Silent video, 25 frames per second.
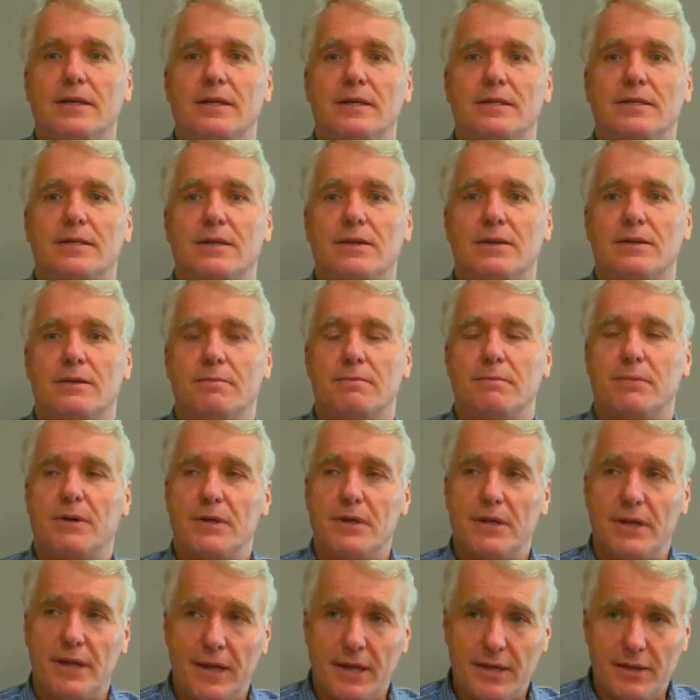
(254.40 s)
so that by
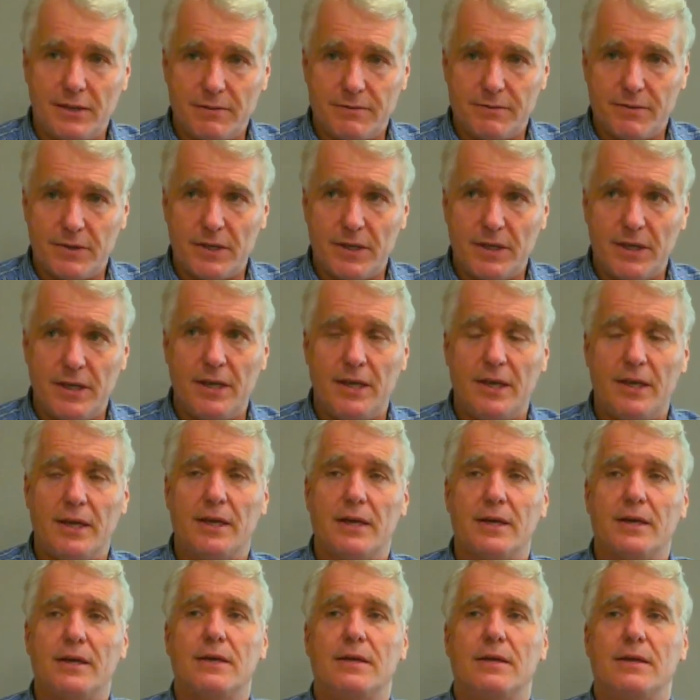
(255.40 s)
the end of the year
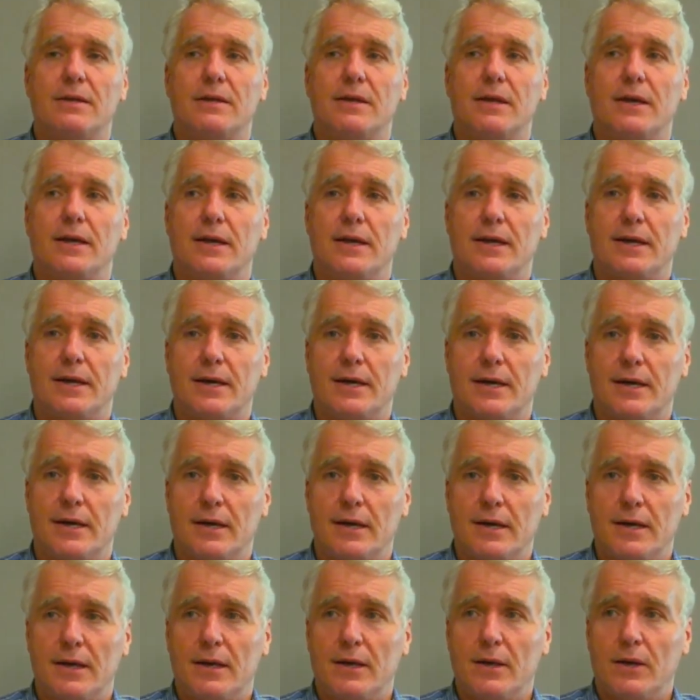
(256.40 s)
they are
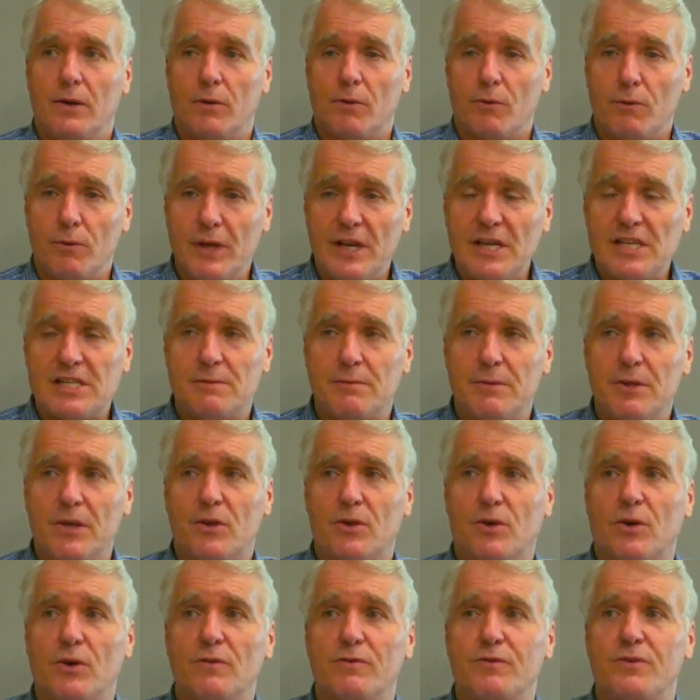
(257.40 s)
reasonably
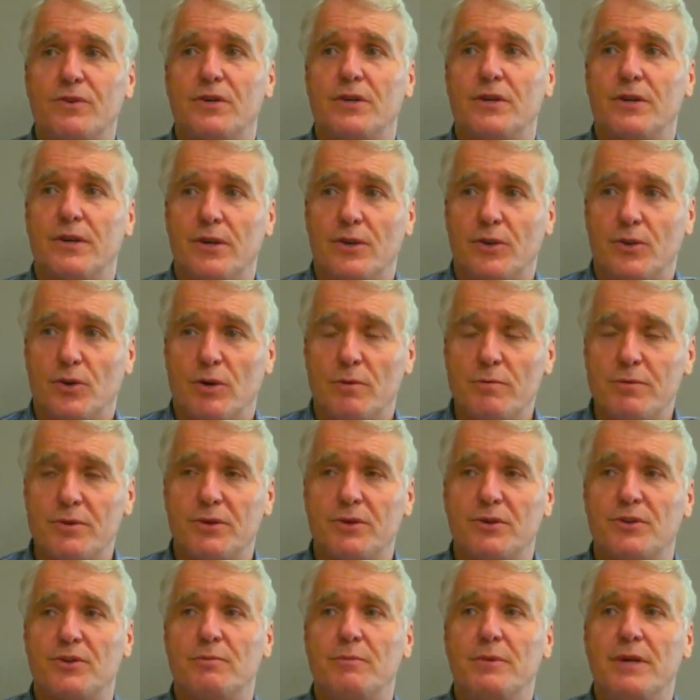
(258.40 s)
confident and
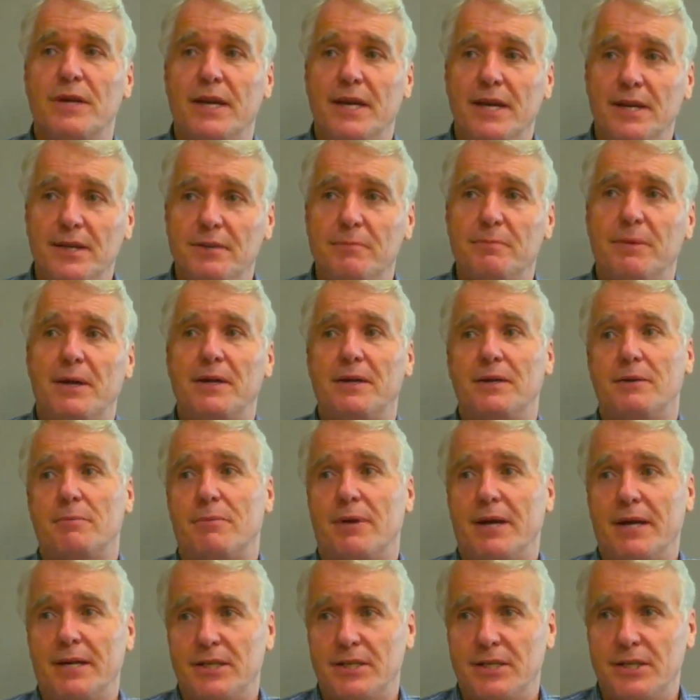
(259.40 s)
competent to be independent
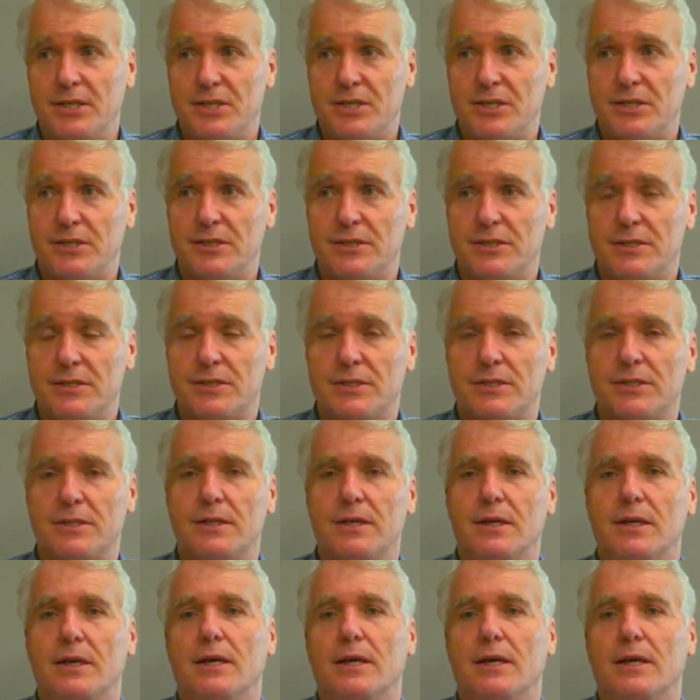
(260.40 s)
practitioners.